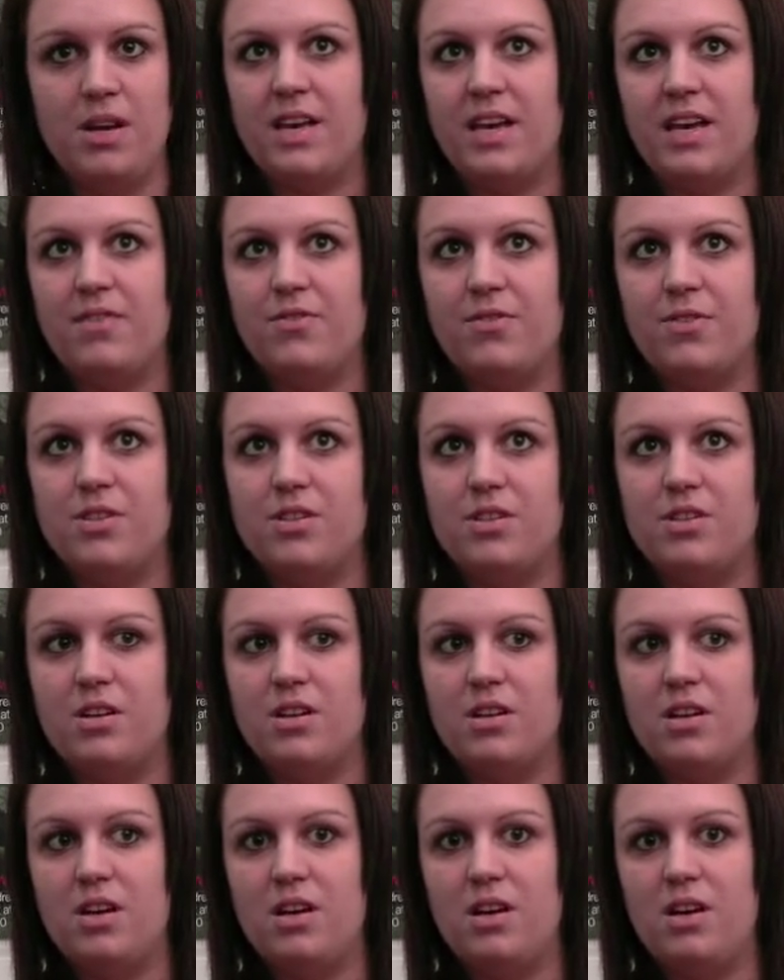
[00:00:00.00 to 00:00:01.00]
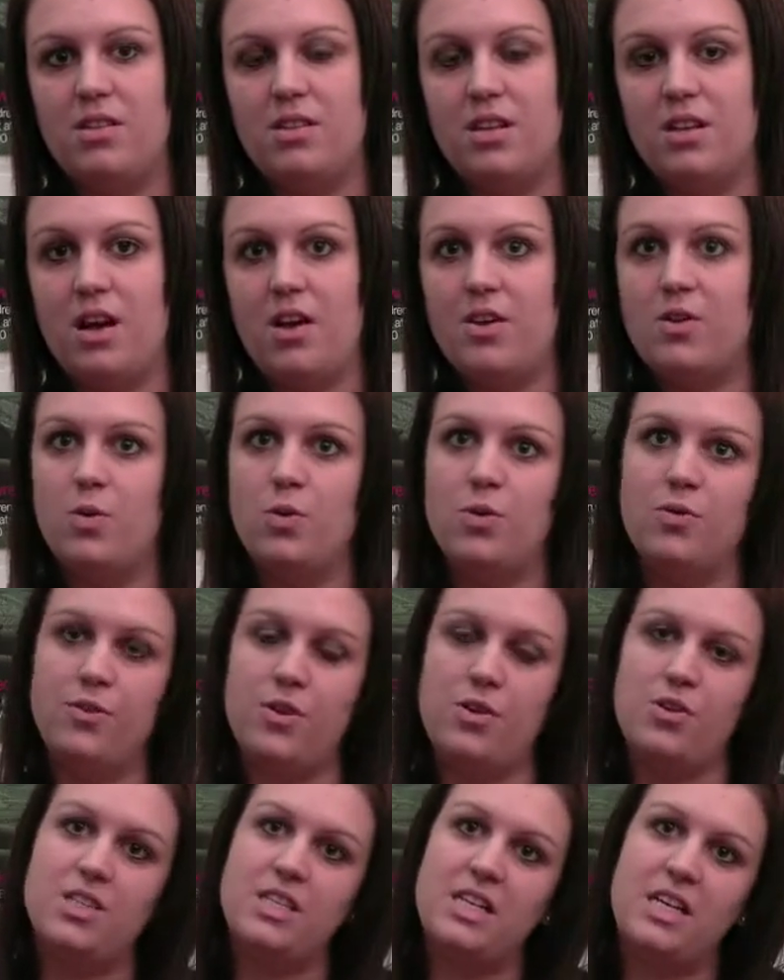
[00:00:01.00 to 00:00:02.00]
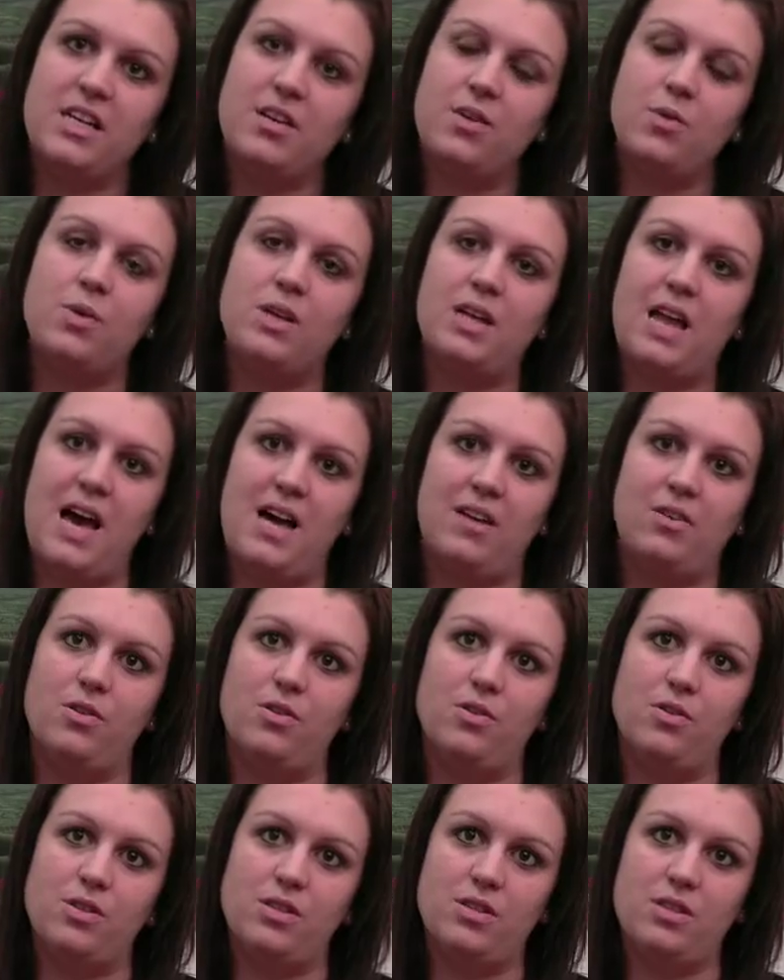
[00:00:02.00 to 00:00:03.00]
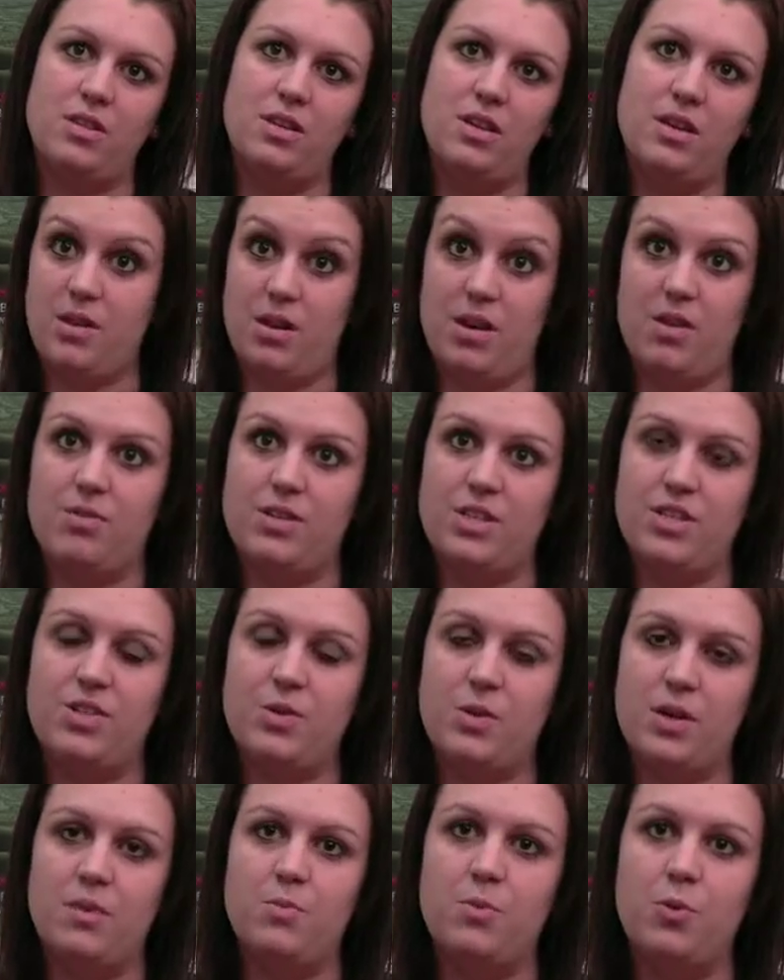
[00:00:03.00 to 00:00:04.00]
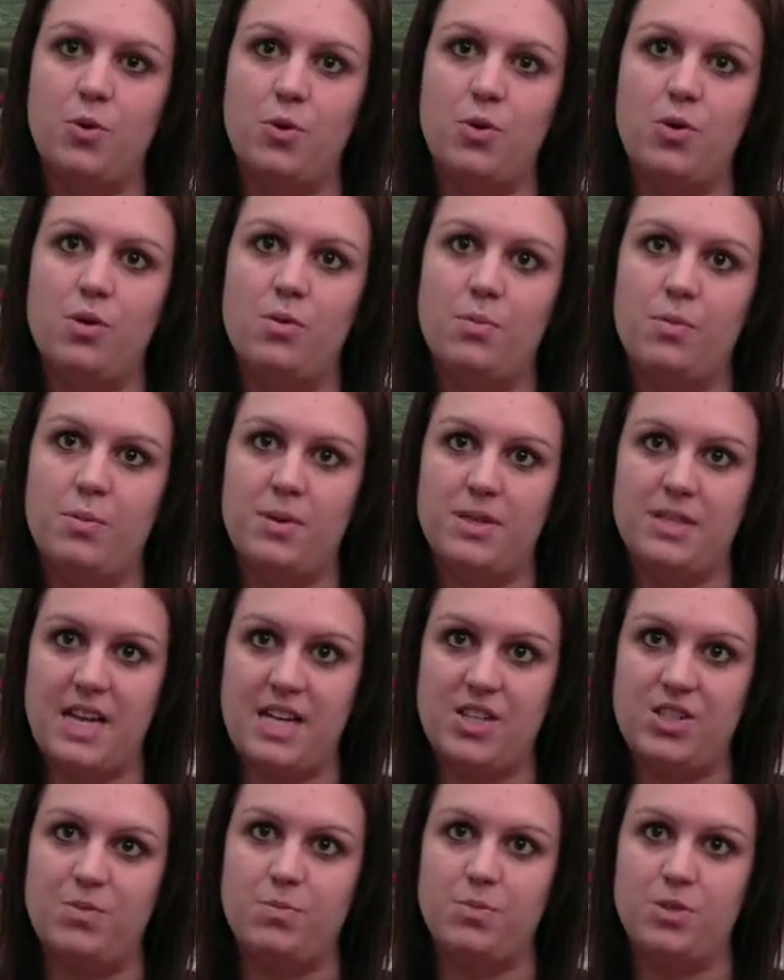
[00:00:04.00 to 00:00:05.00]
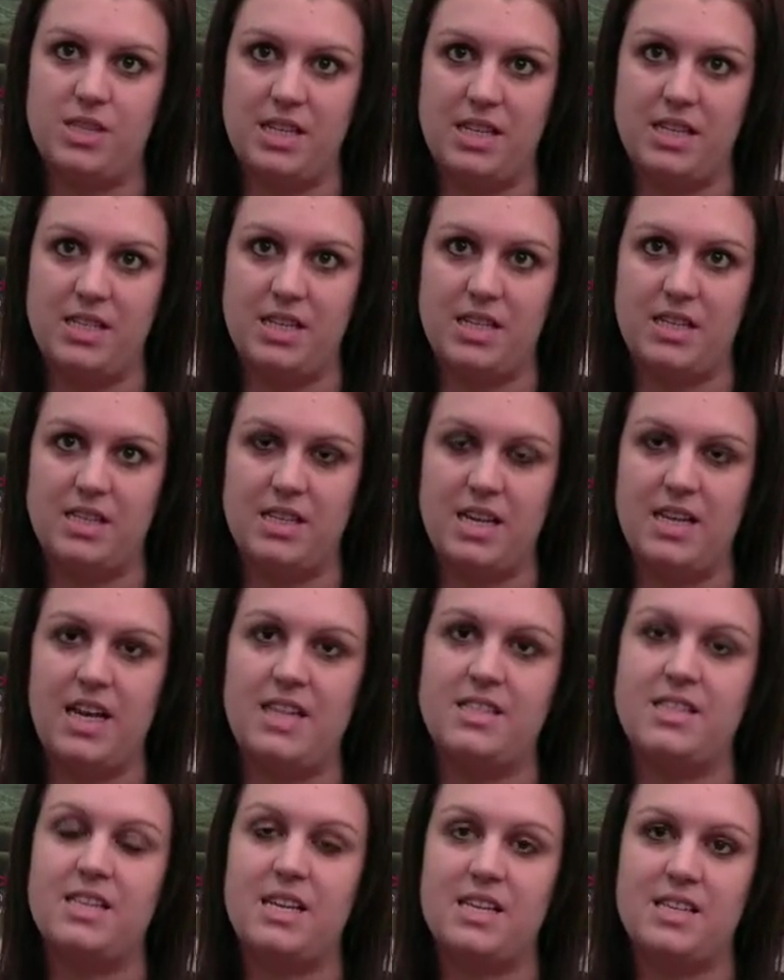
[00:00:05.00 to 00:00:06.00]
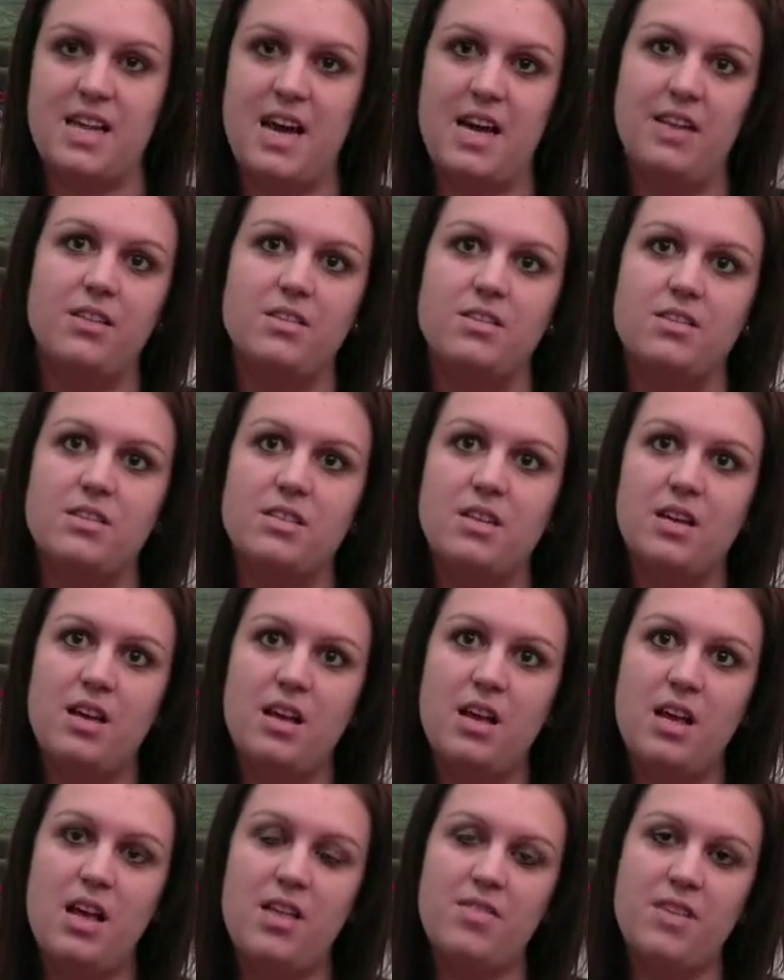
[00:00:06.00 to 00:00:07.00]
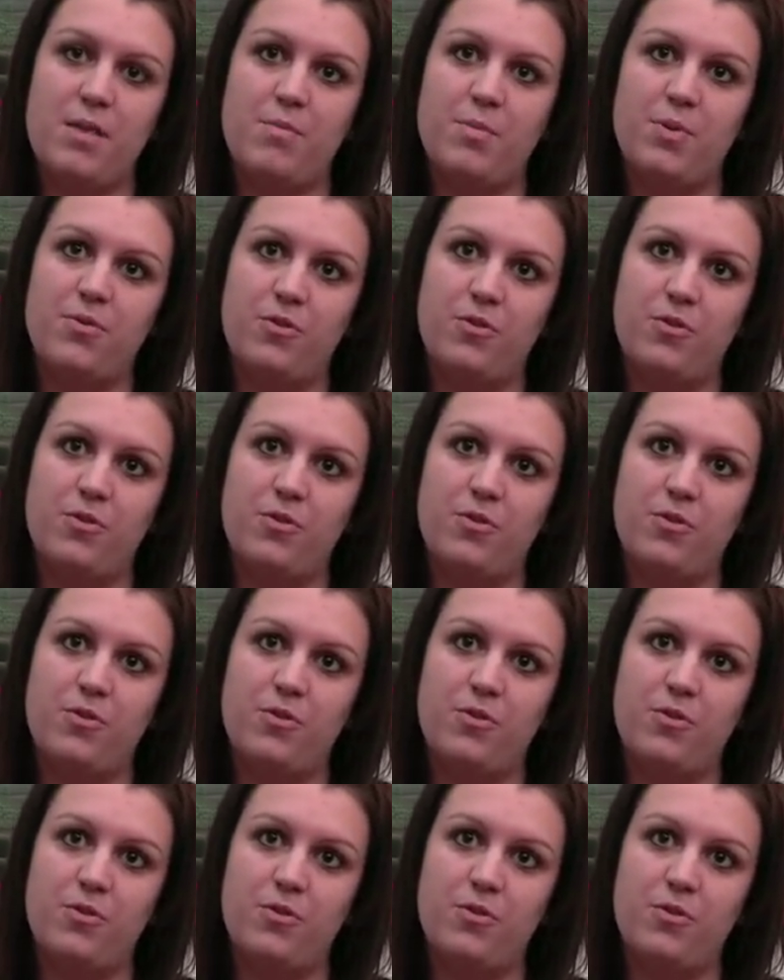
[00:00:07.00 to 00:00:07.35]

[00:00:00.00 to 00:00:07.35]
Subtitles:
Even the local authority, who are landlords, are issuing more possession proceedings against their tenants than